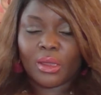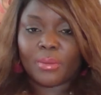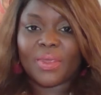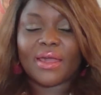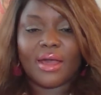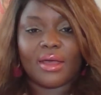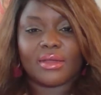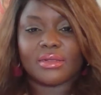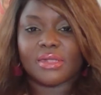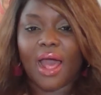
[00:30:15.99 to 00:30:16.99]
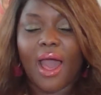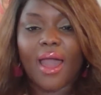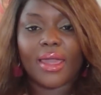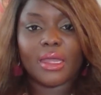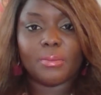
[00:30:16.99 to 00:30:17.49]
because I
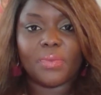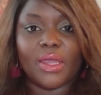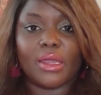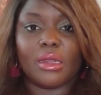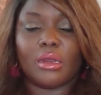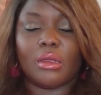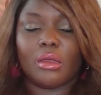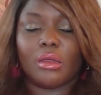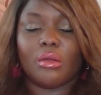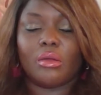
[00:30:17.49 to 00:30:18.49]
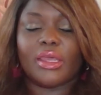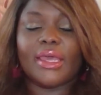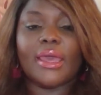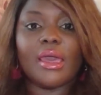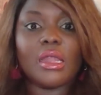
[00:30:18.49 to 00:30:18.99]
had been
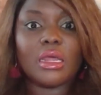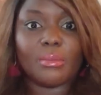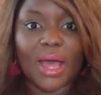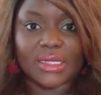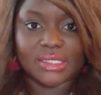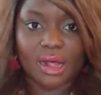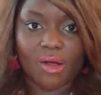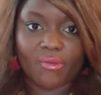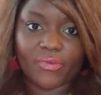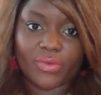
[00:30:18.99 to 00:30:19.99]
killing myself